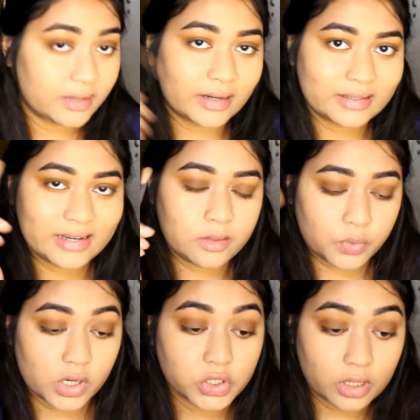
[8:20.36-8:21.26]
that clean
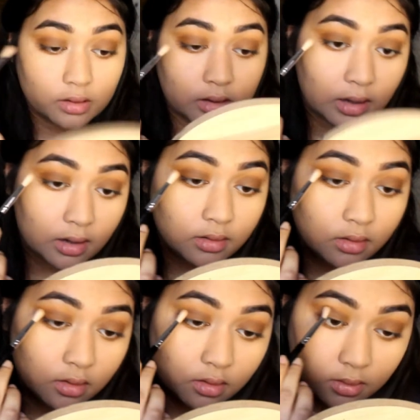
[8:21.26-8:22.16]
brush again,
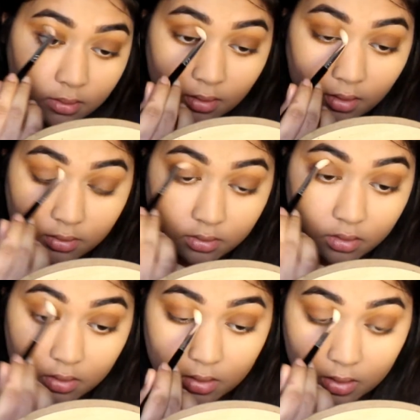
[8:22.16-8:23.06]
and
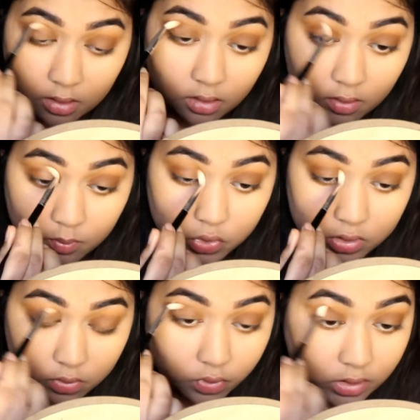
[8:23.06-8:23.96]
I'm
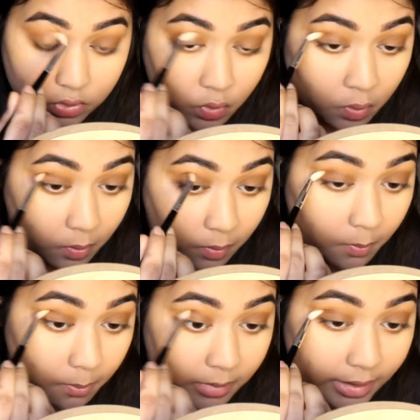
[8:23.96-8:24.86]
just going to
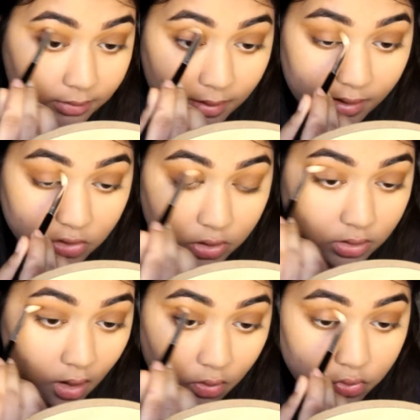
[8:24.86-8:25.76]
blend the edges
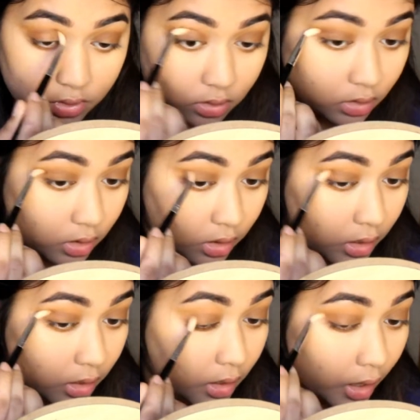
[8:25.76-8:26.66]
out
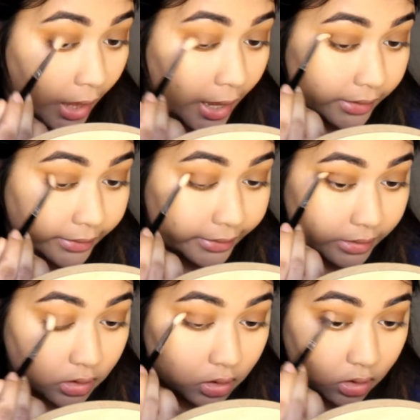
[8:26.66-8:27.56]
and
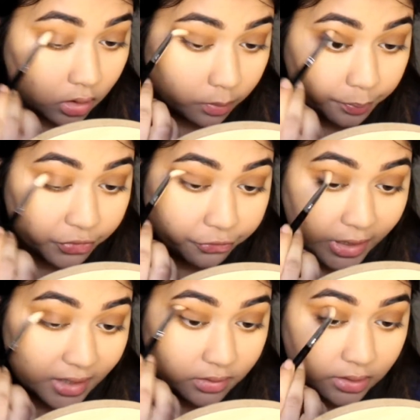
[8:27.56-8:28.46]

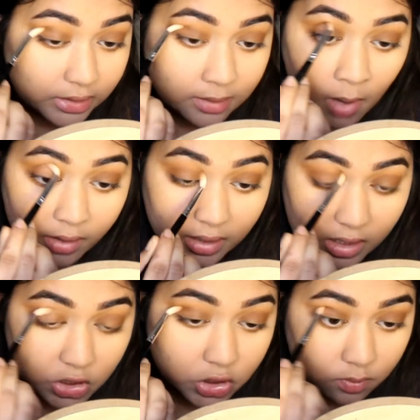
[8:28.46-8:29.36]
fade the
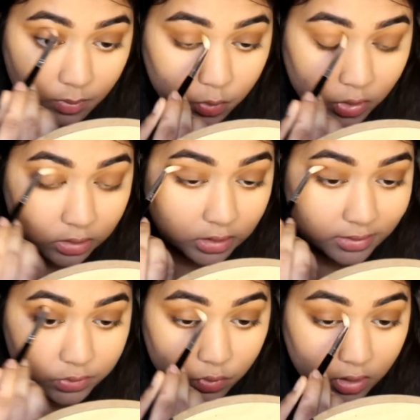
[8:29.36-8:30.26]
demarcation between
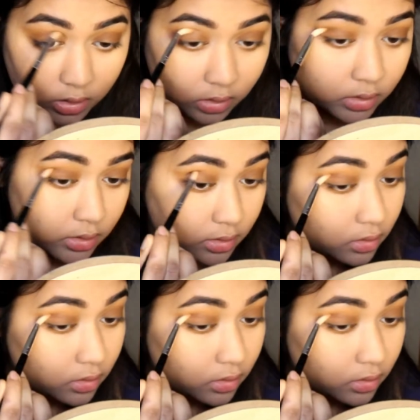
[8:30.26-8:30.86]
these two colors.